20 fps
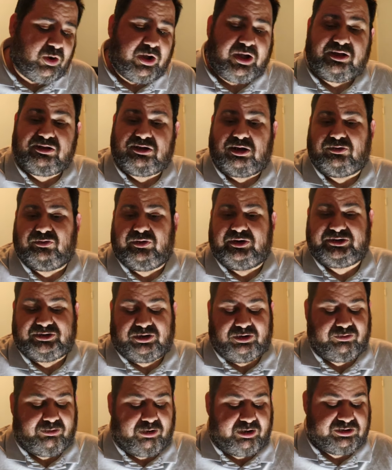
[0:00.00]
ways, I wish
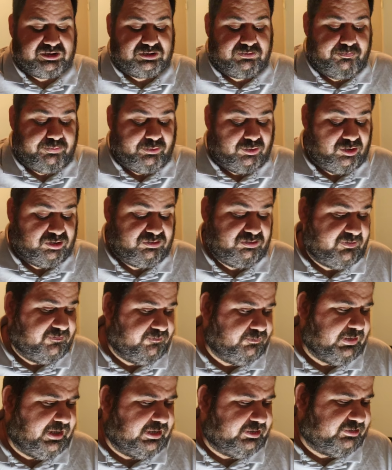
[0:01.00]
I wasn't born
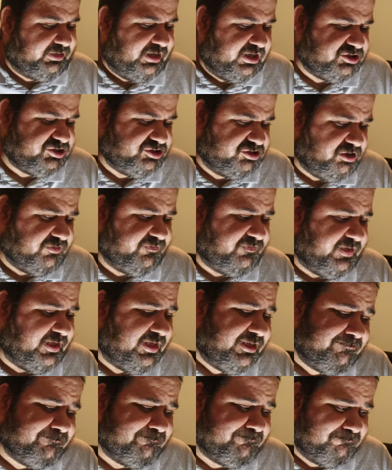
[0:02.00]
with bladder
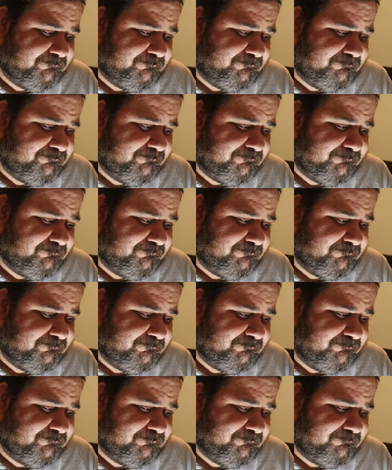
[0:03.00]
exstrophy,